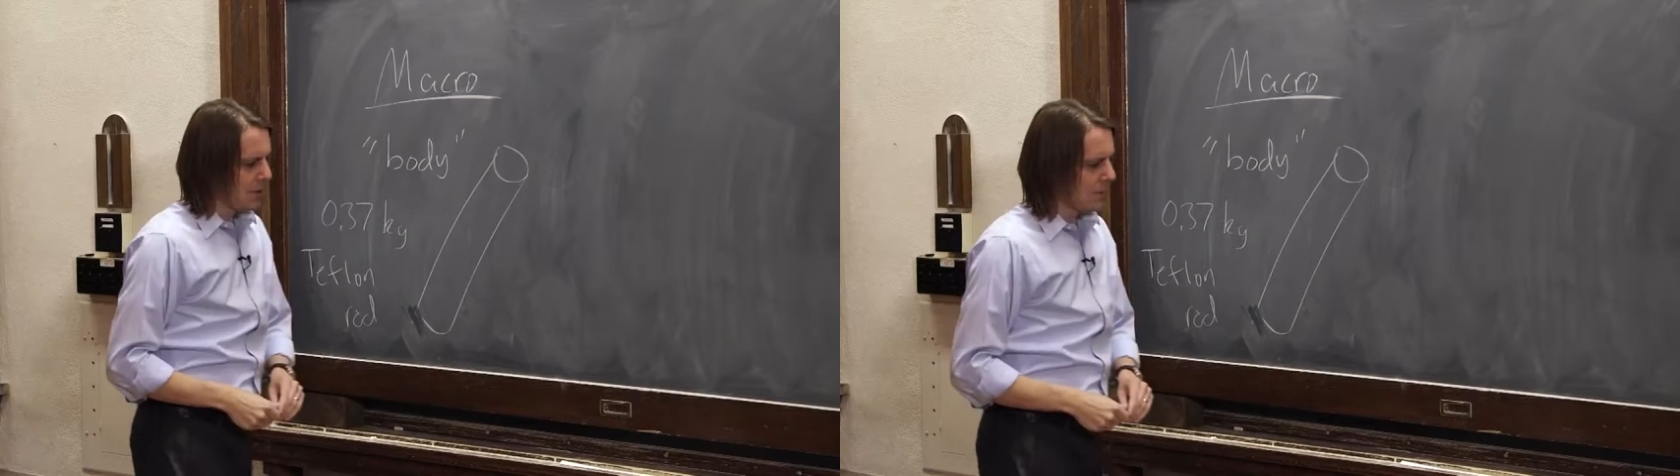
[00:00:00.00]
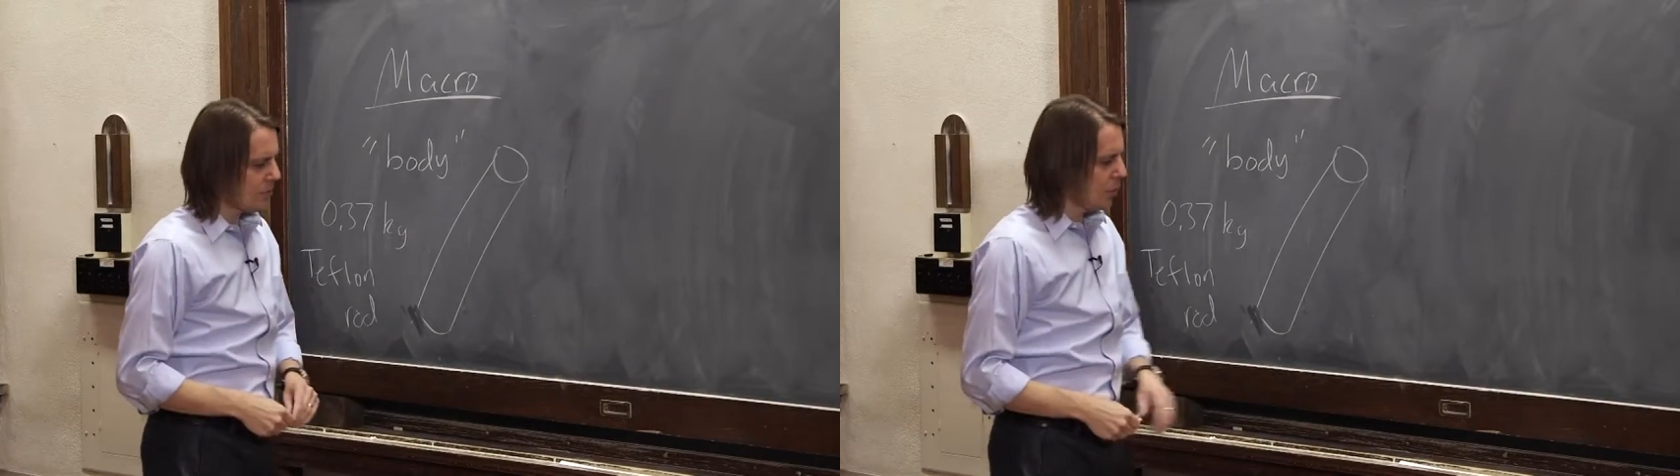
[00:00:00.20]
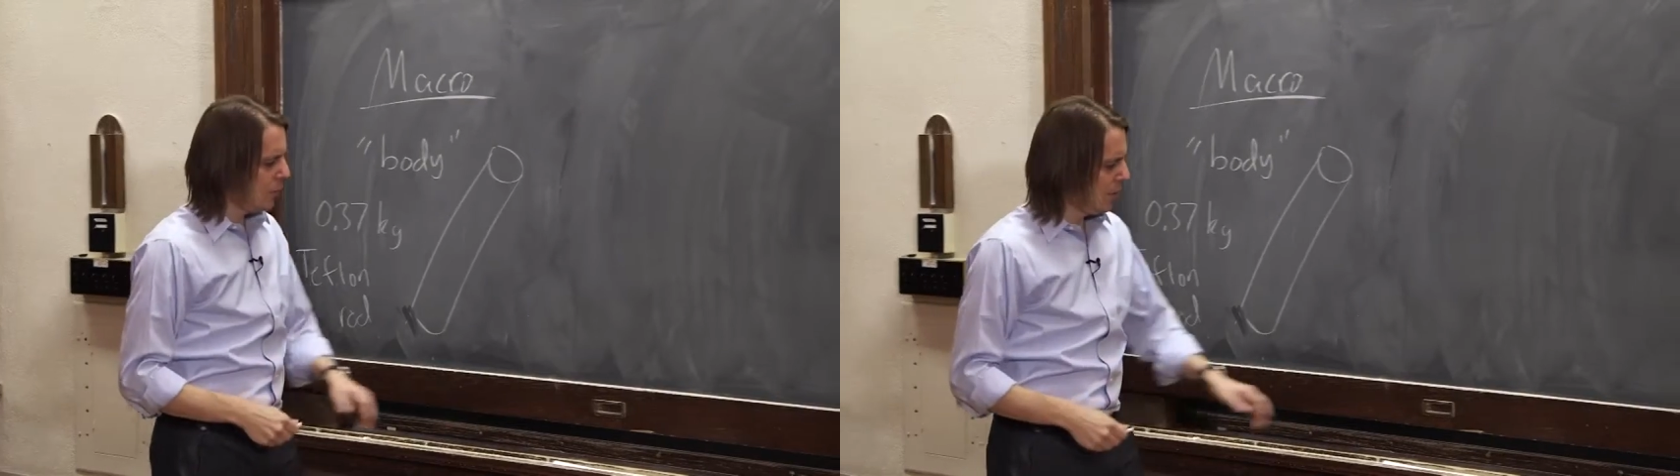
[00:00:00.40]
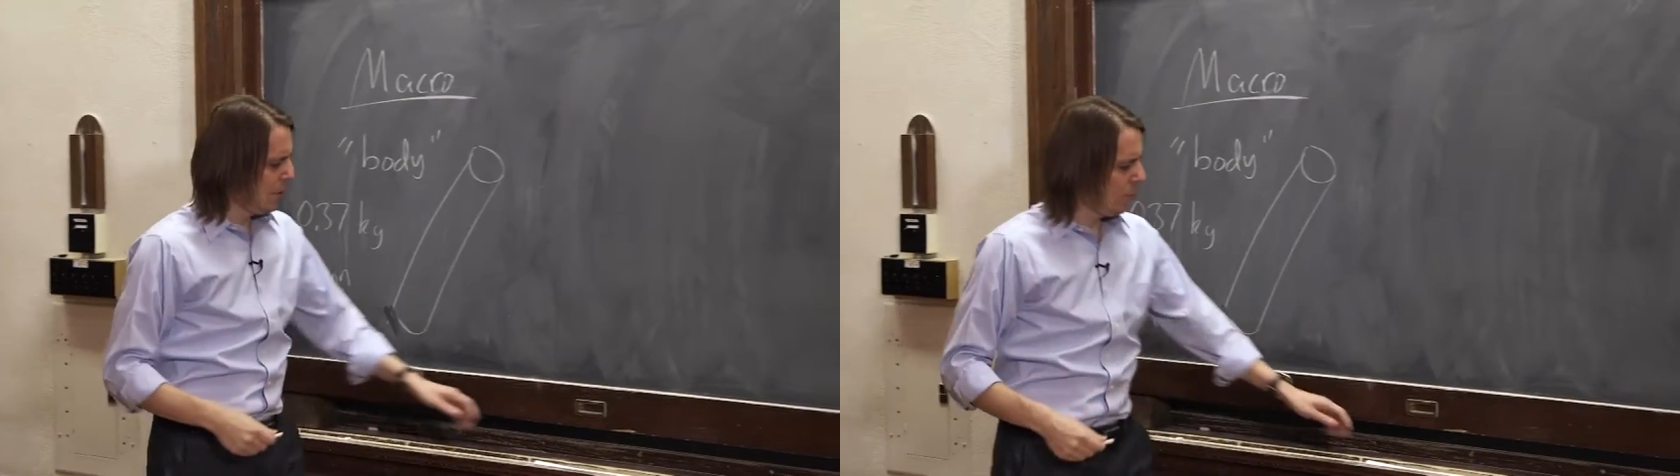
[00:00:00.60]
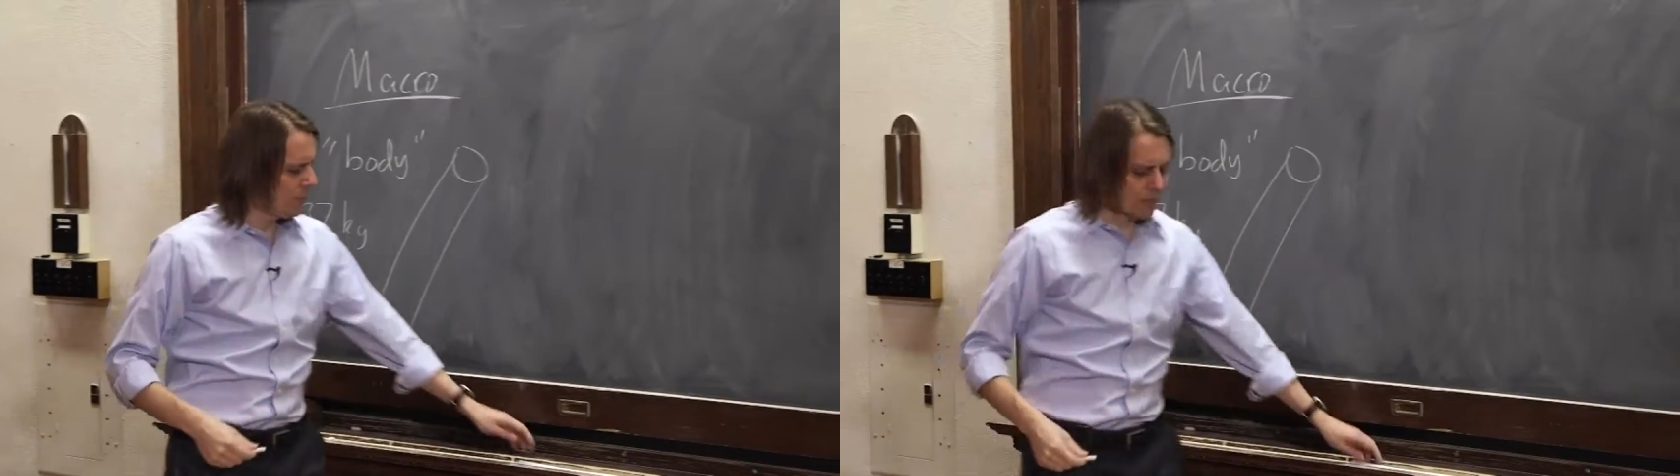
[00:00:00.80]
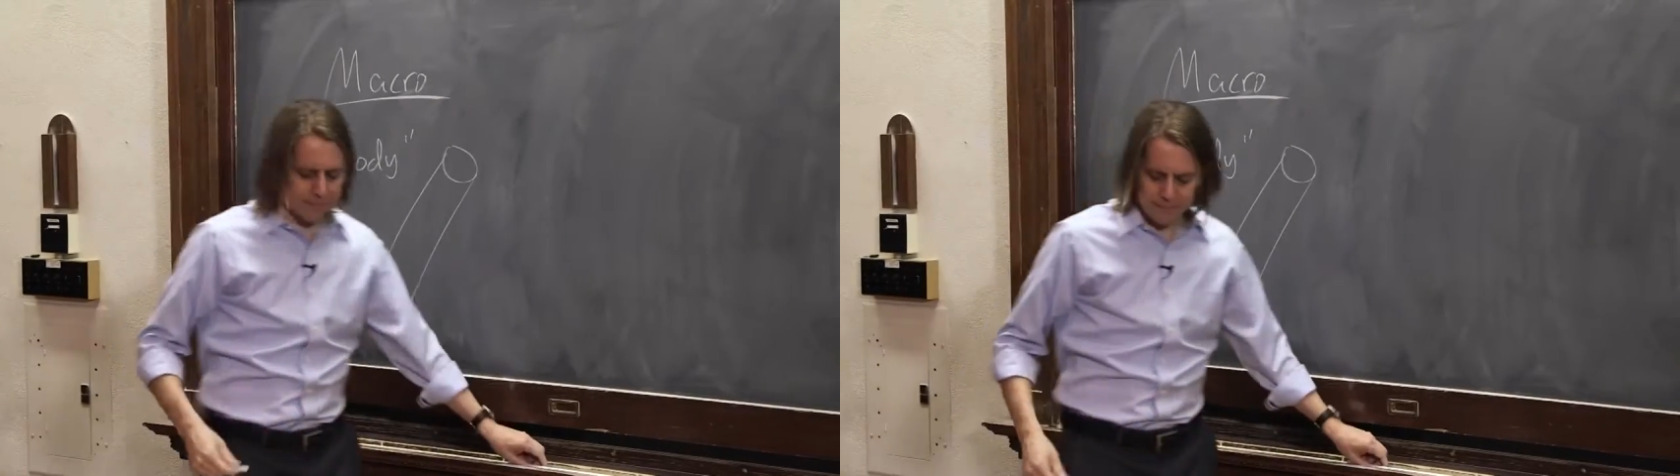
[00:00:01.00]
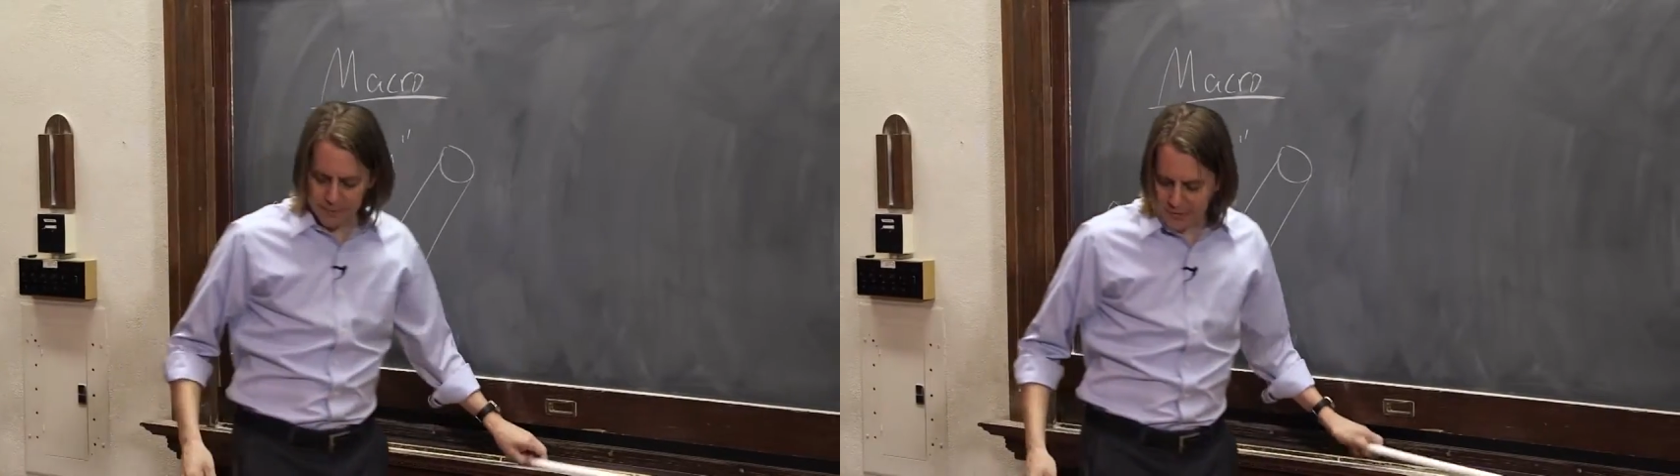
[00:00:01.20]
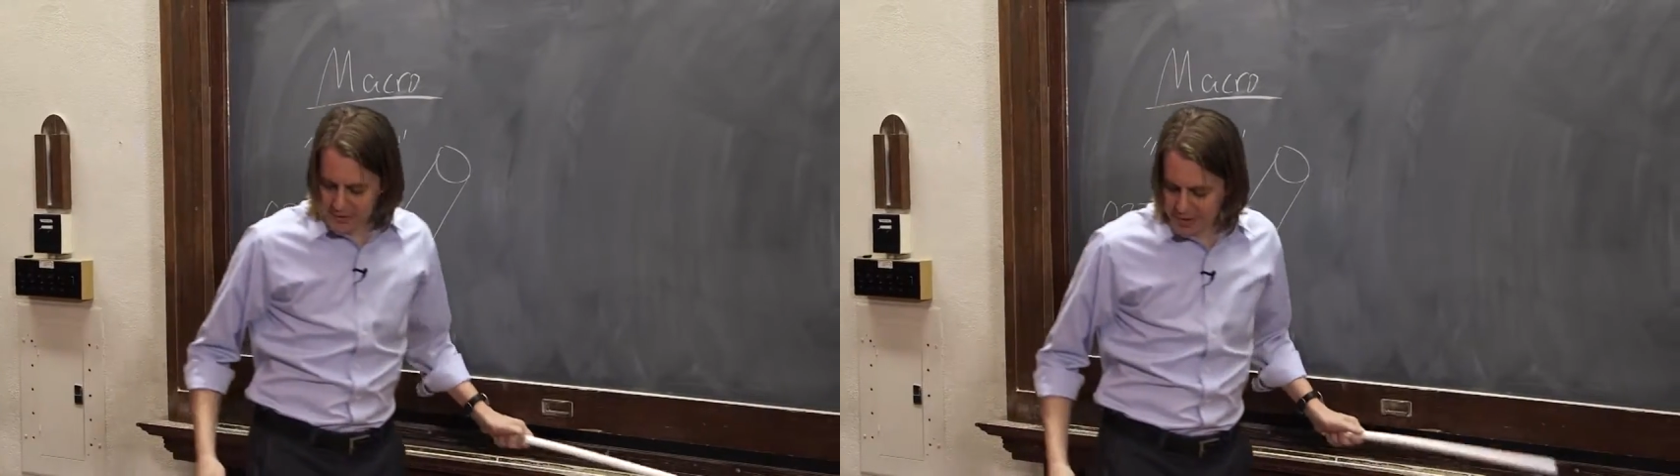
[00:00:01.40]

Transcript: So what's the first